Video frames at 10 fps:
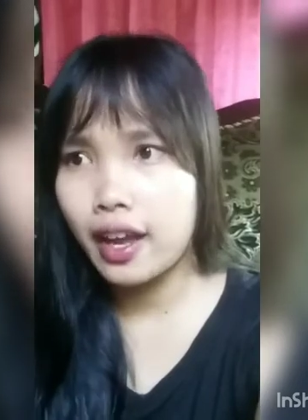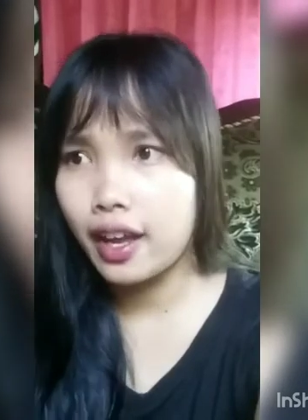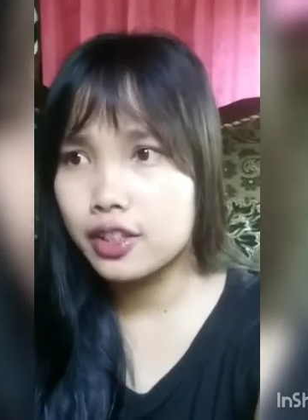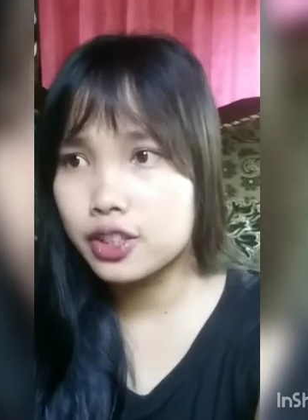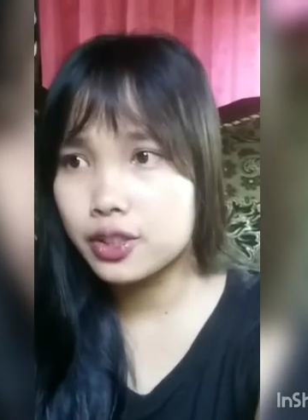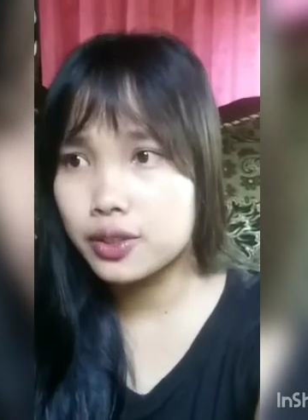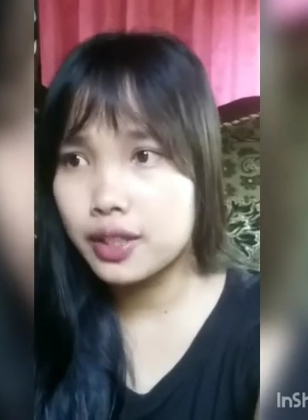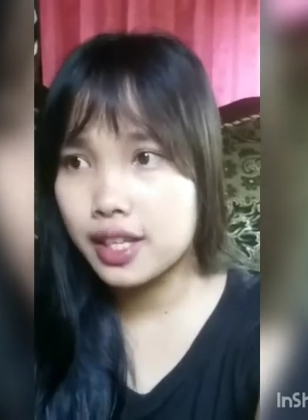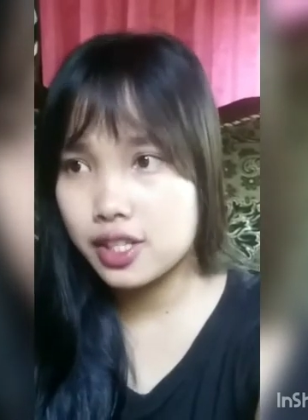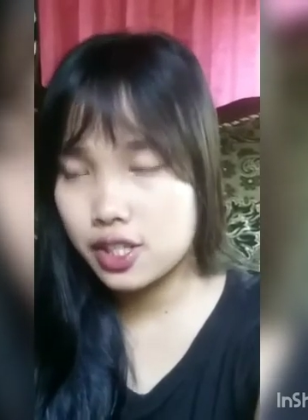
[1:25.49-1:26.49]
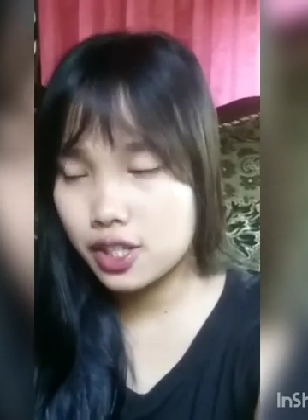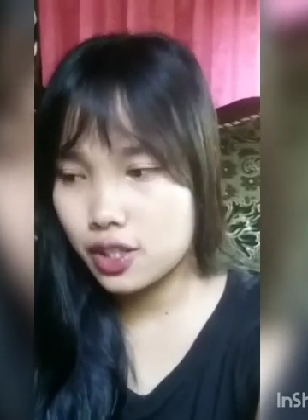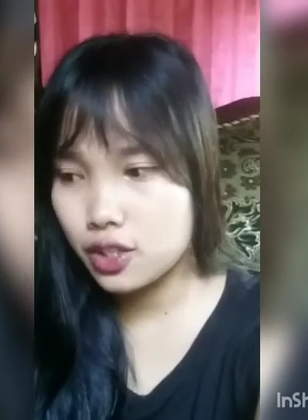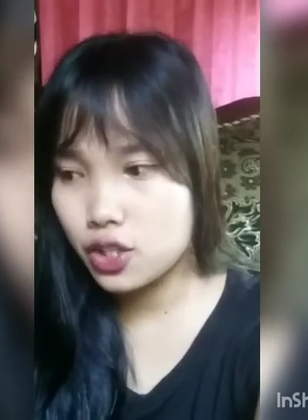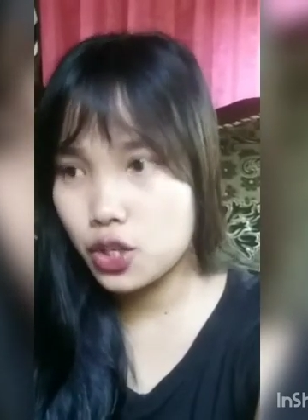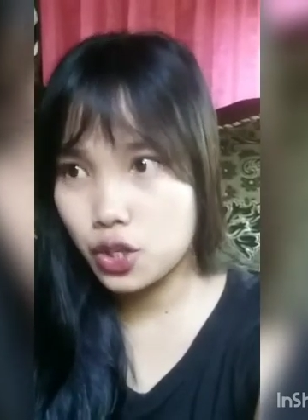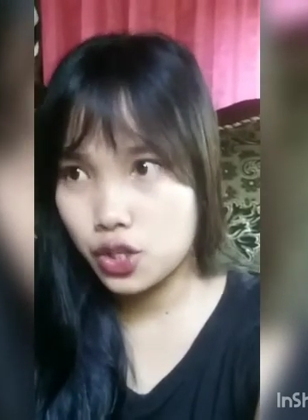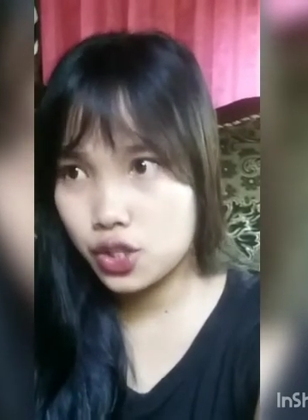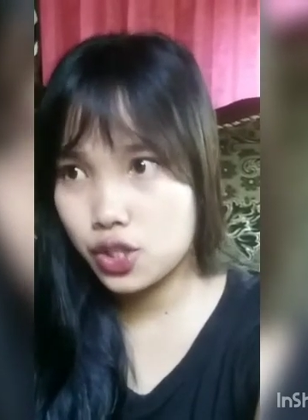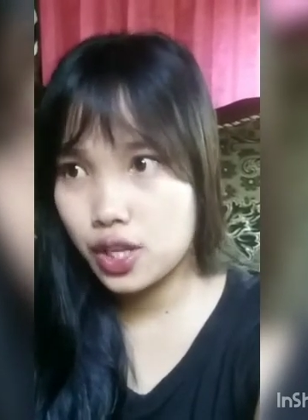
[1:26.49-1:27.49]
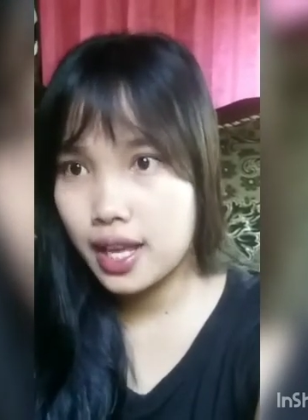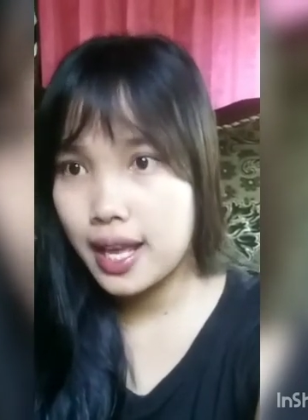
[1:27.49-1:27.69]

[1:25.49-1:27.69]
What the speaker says: and to its use.